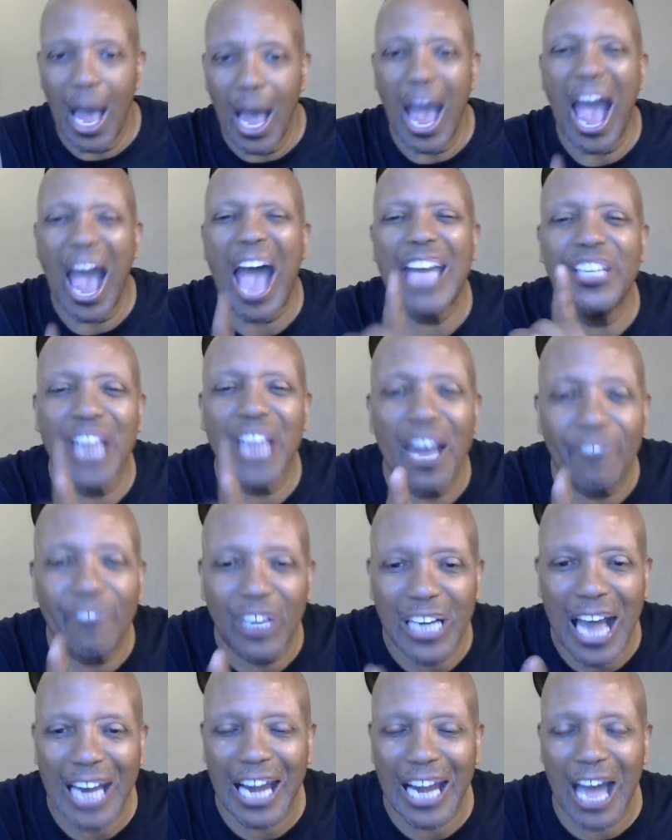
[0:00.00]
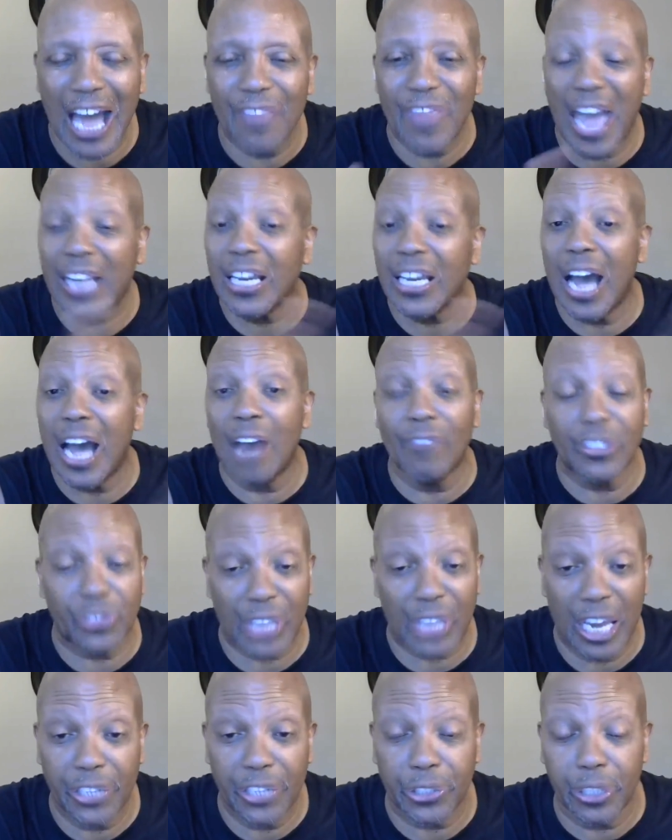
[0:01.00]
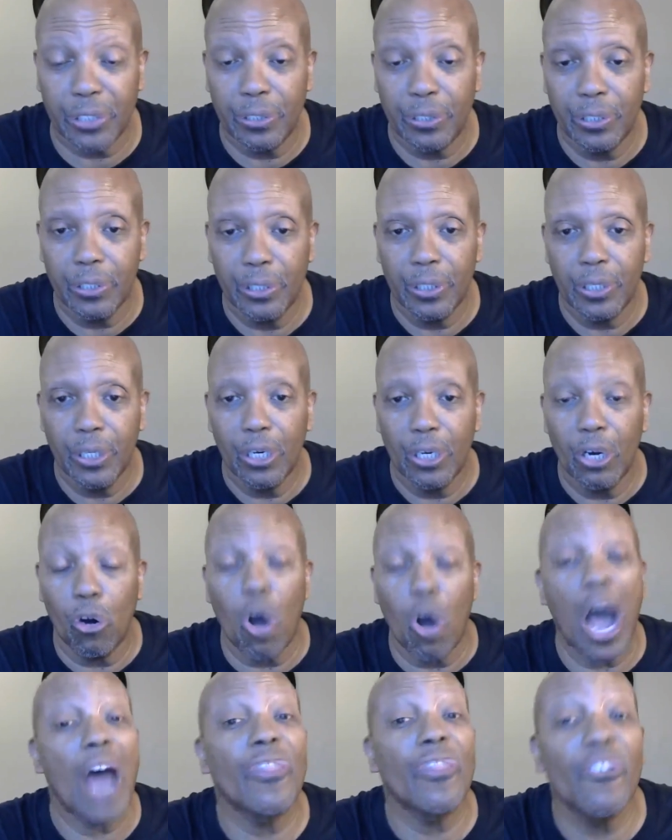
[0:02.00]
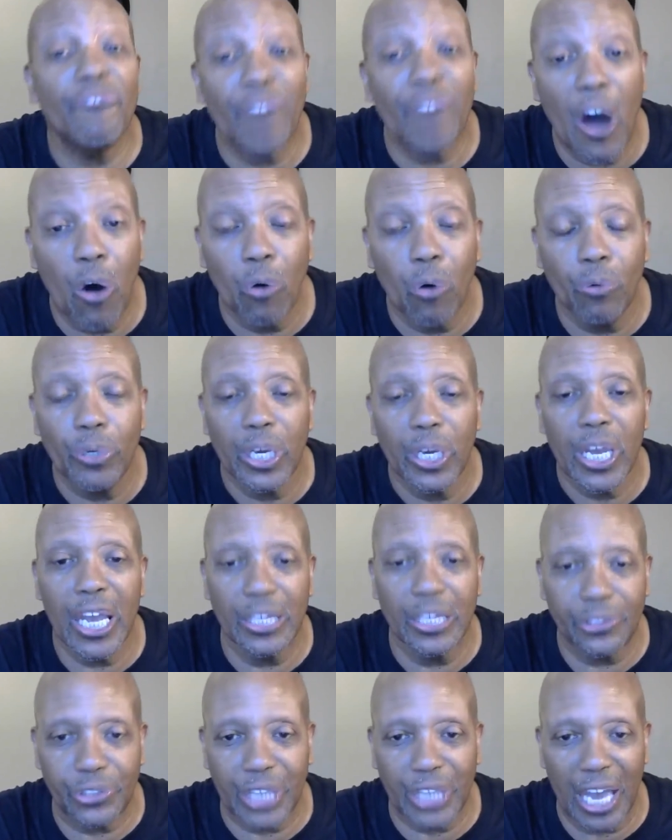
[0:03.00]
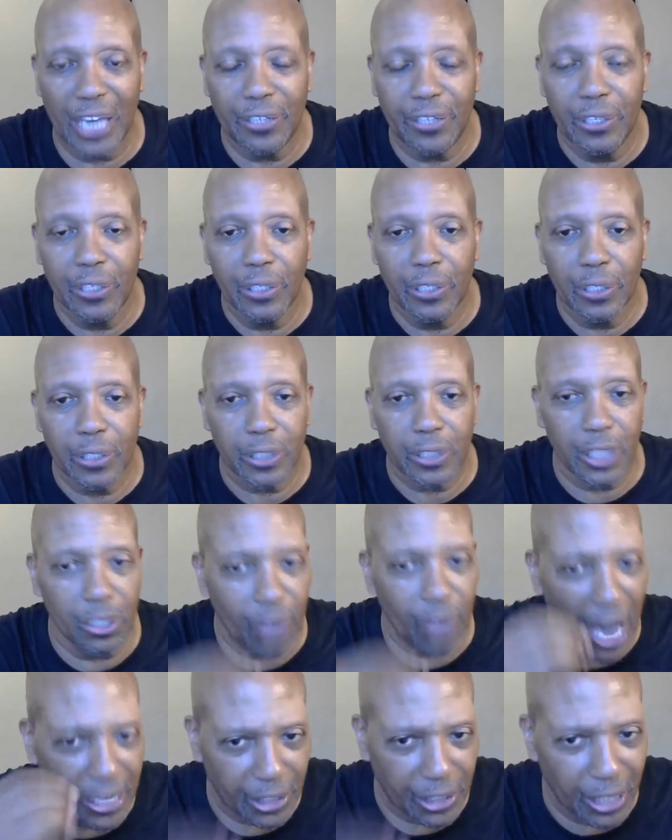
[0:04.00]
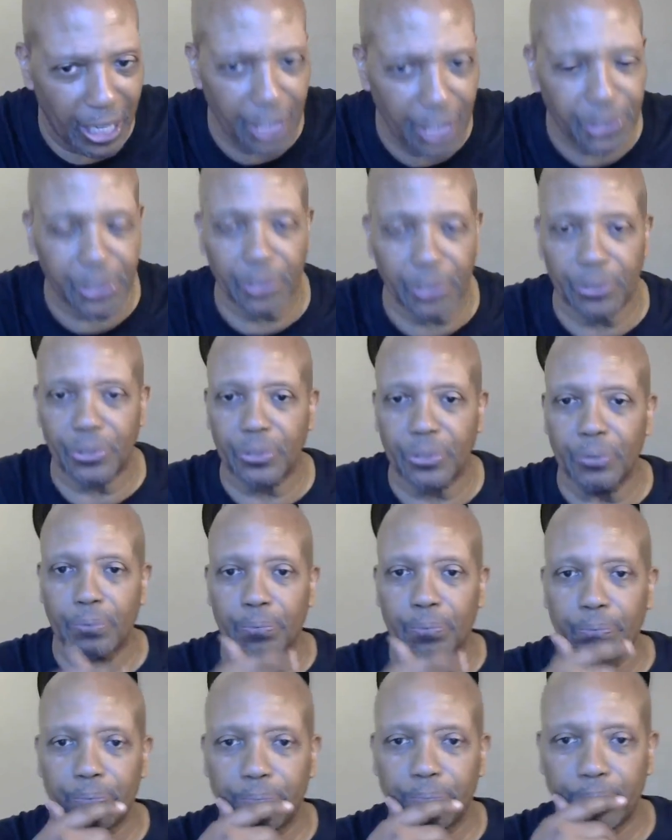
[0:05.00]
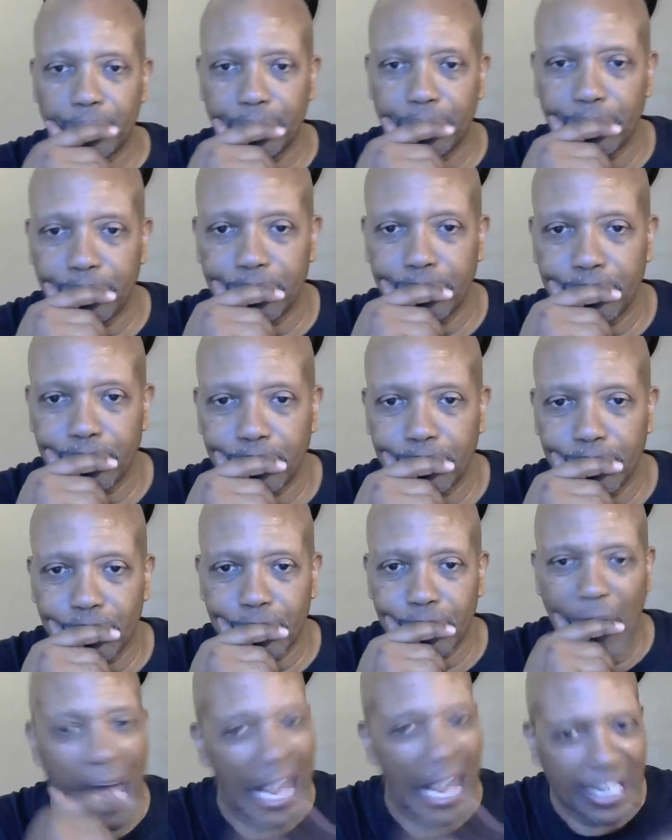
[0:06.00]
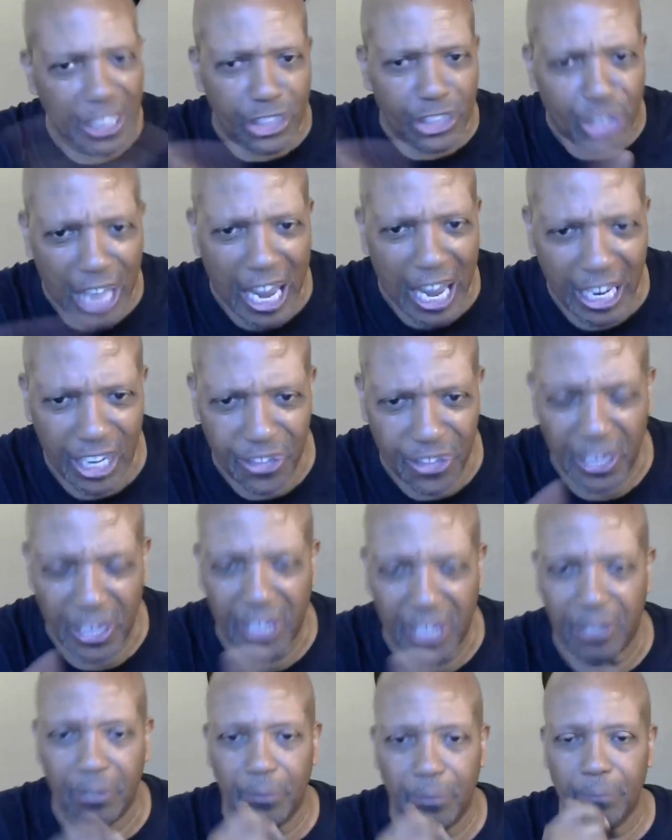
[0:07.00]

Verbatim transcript: I never got on that conversation or on the phone and said, Congratulations. I didn't say anything.